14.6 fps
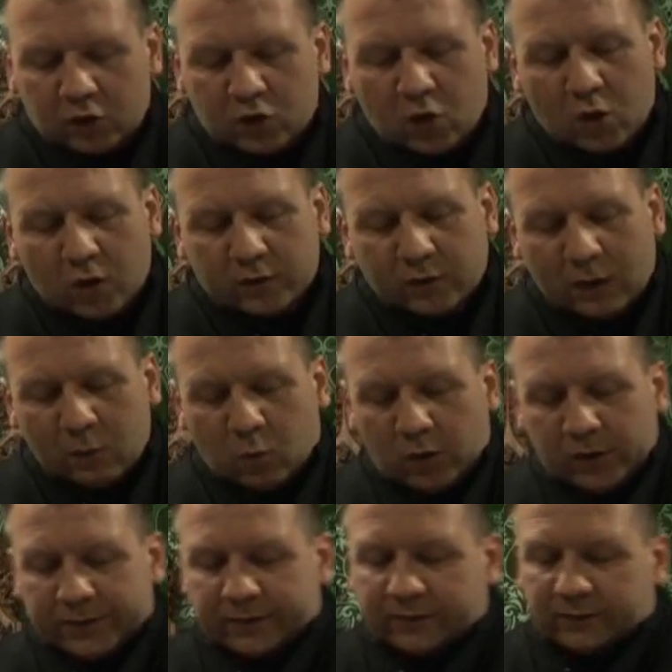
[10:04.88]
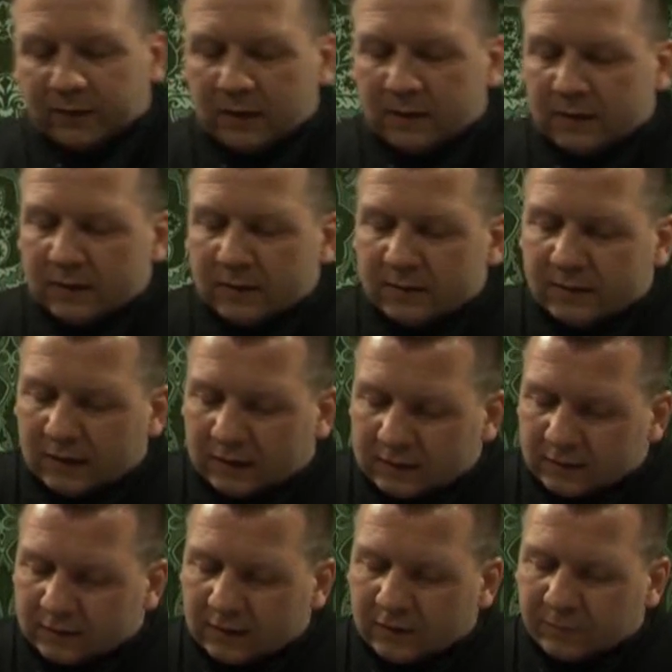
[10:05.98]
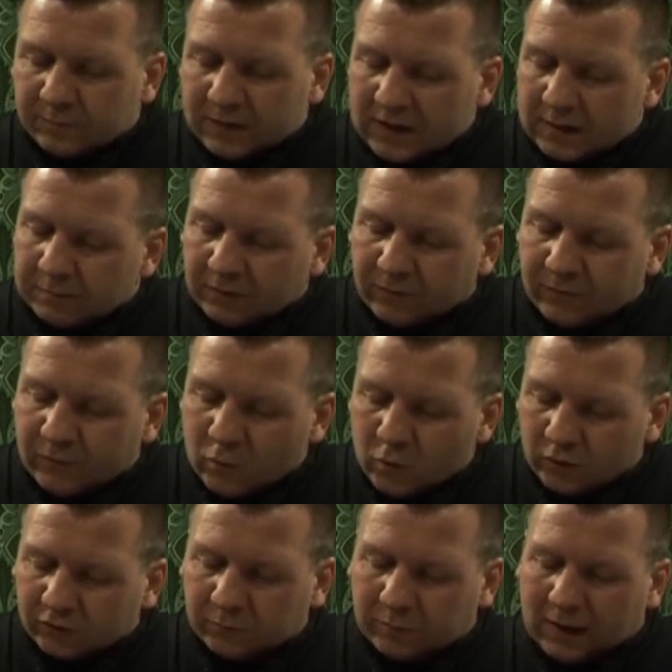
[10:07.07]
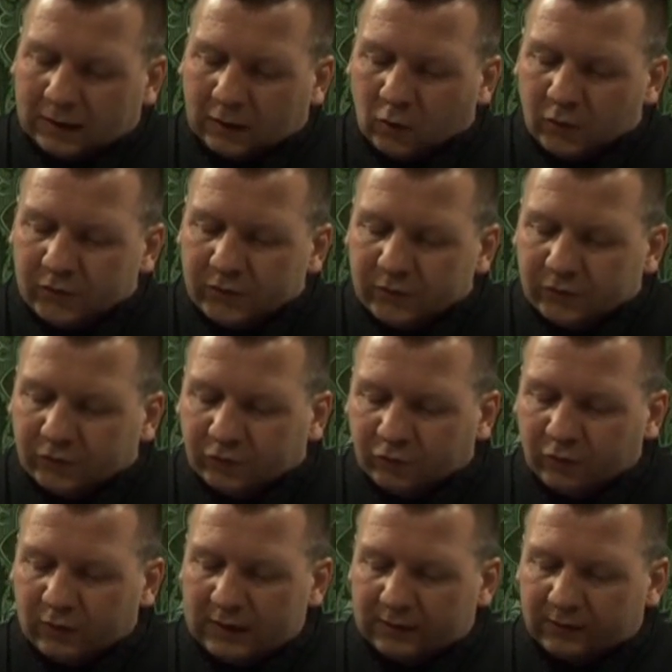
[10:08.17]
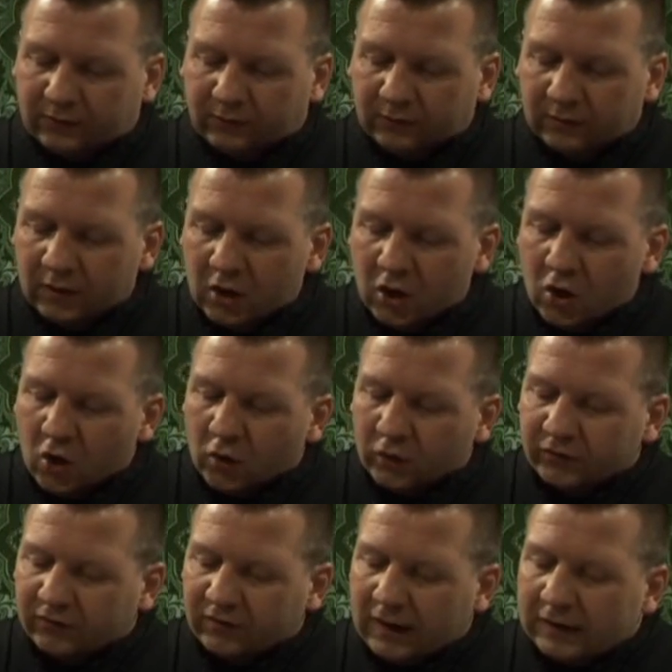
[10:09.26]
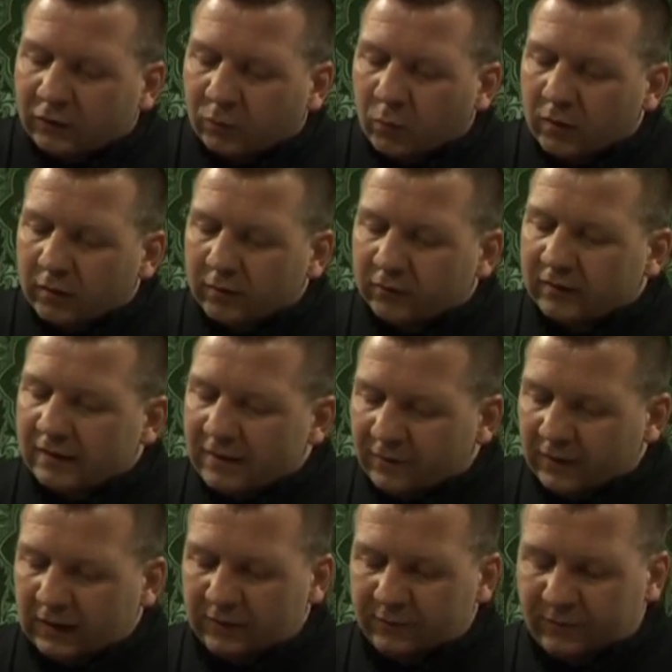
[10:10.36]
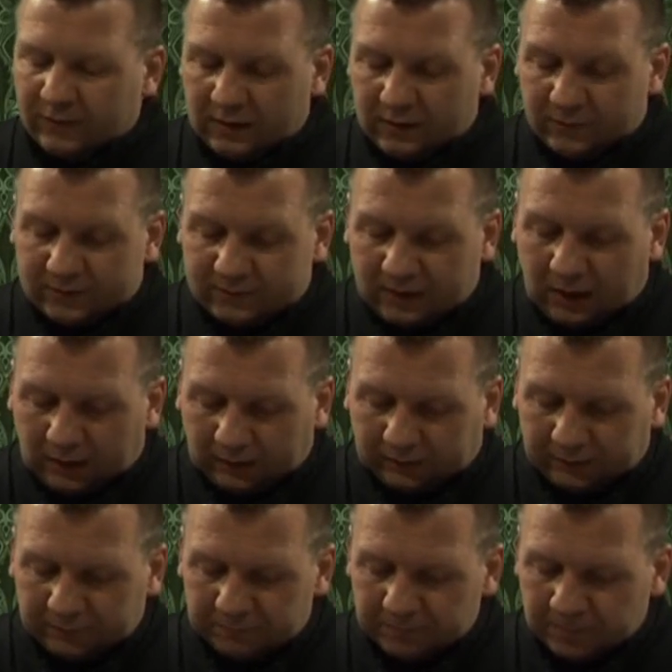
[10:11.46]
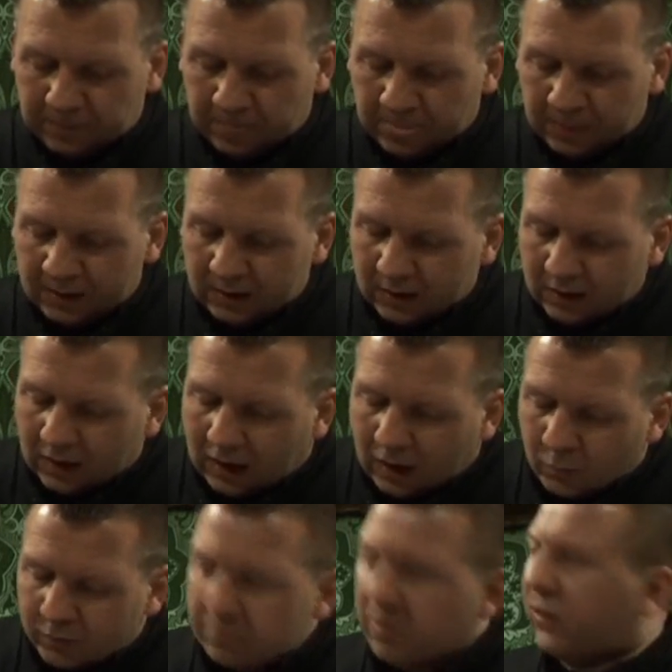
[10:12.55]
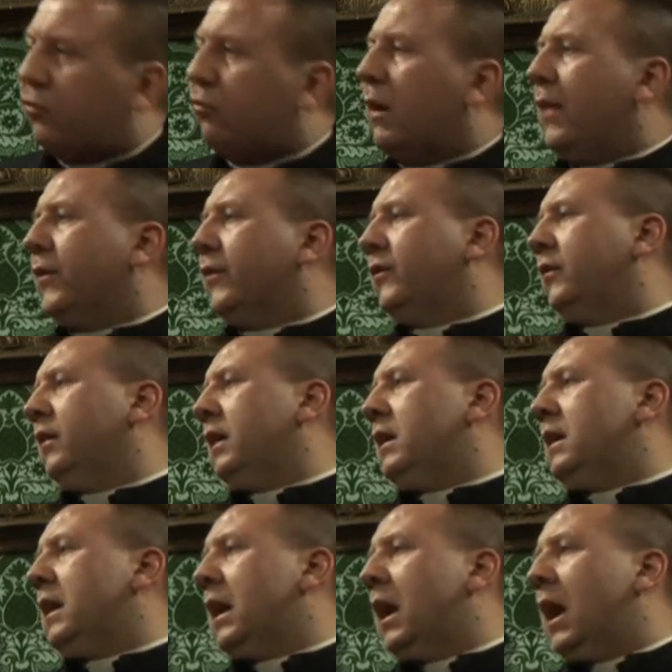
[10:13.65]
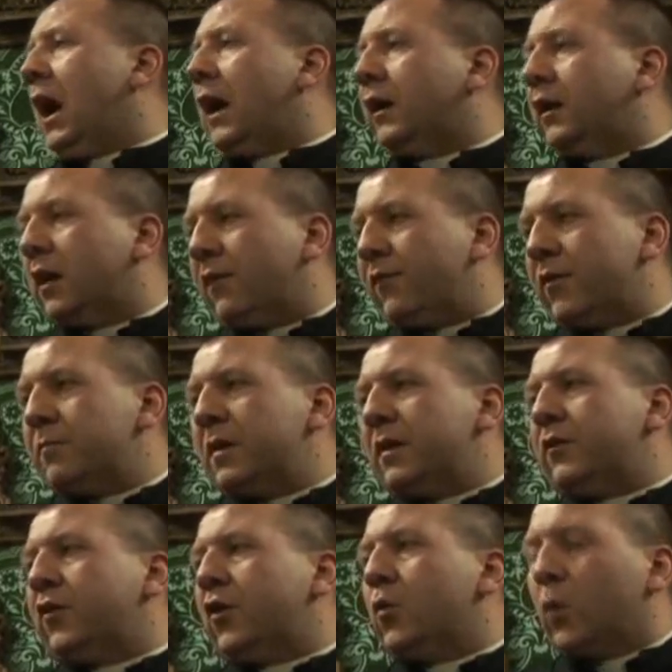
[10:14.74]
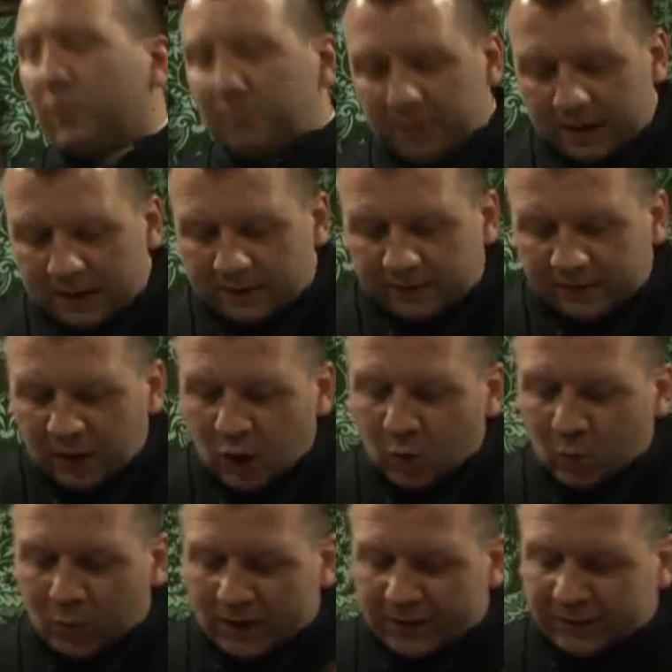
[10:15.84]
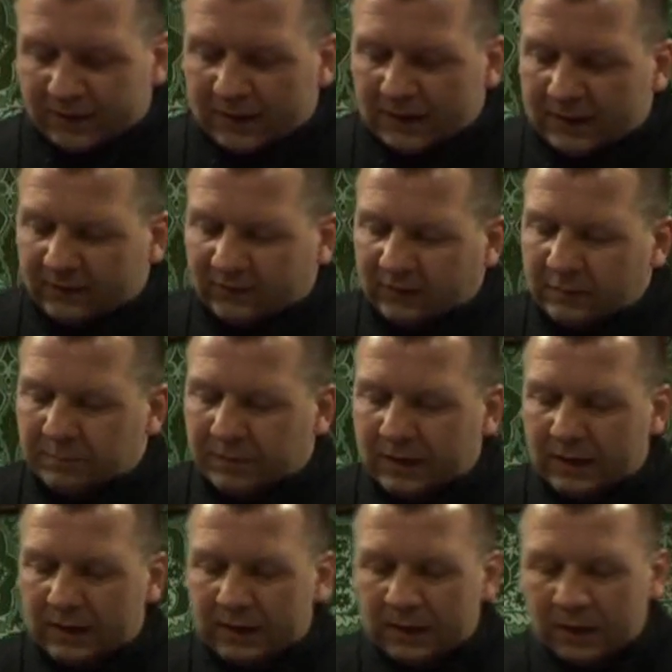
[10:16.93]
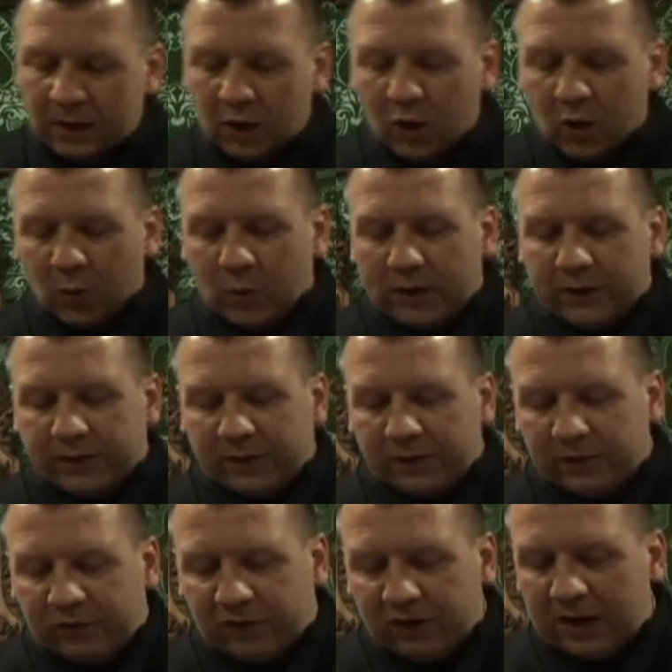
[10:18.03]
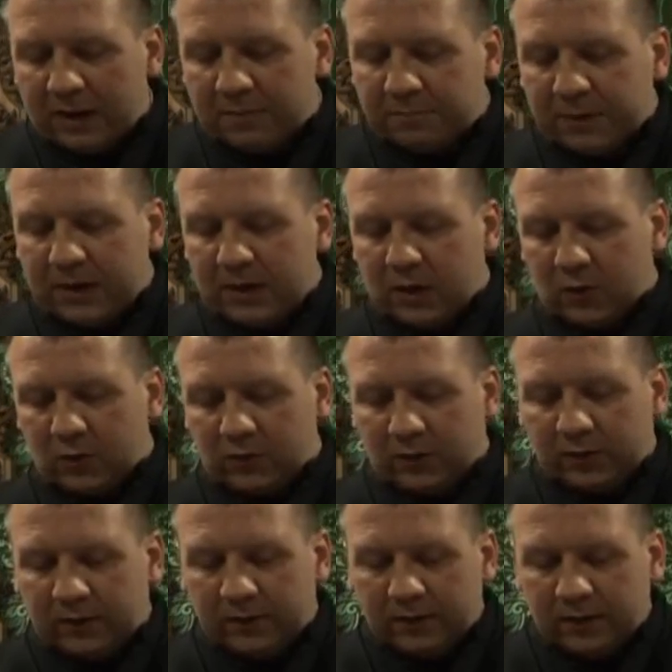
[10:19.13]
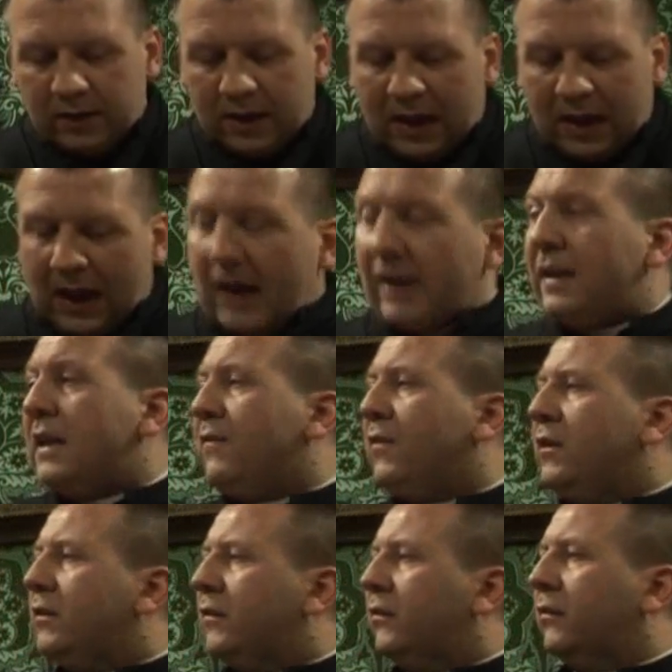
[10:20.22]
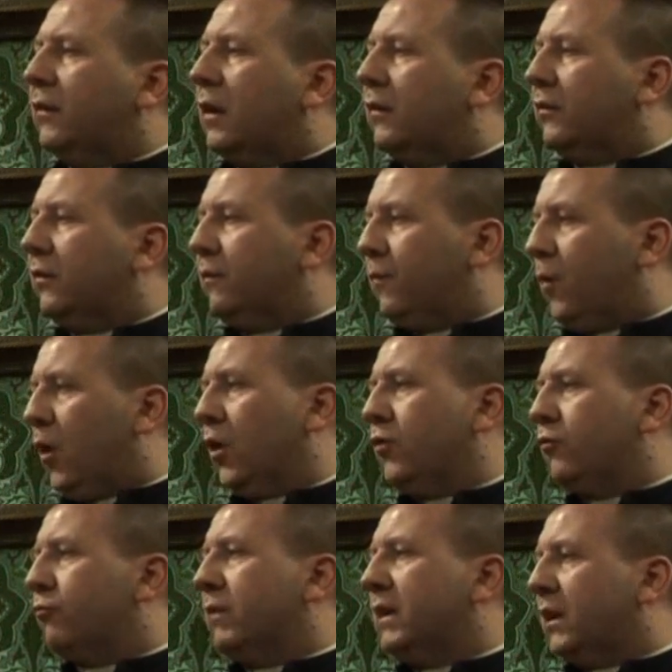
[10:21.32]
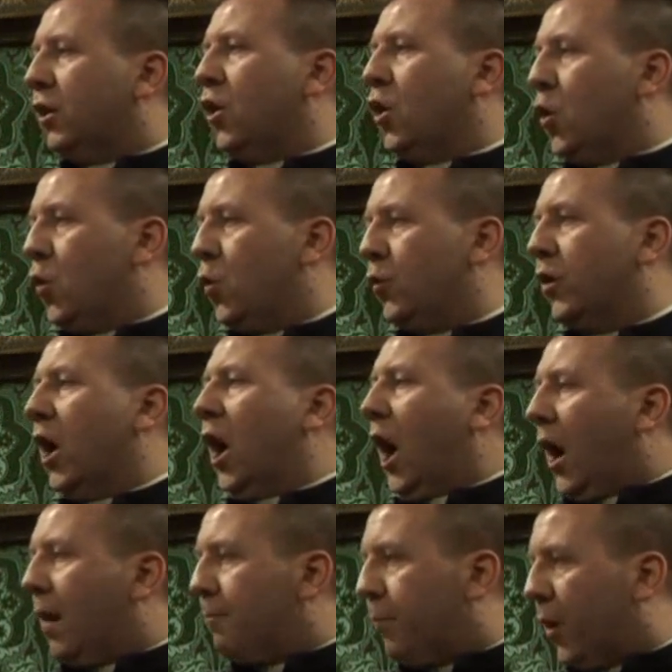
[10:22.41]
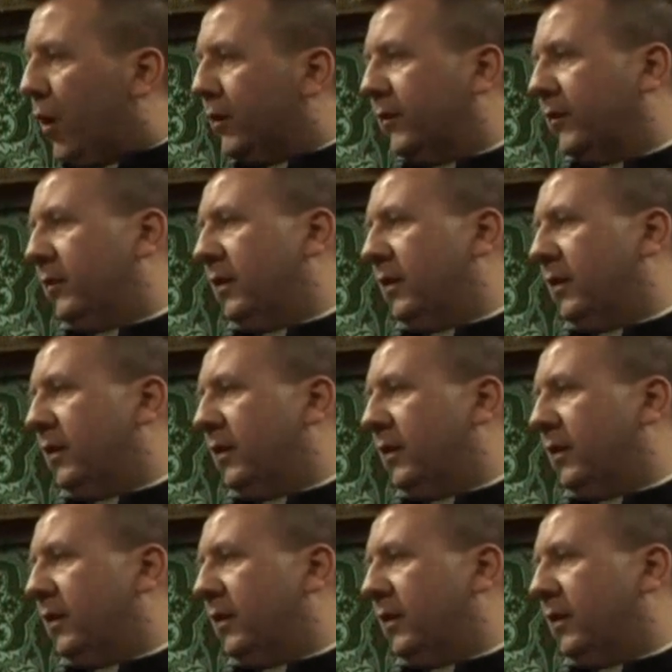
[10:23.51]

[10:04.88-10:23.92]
Nor do I want to see the indignity of people forced back onto the streets or sex workers living in fear of attack. I would much rather see a government who will meet with the ECP, with the GMB union, and even discuss a voluntary code about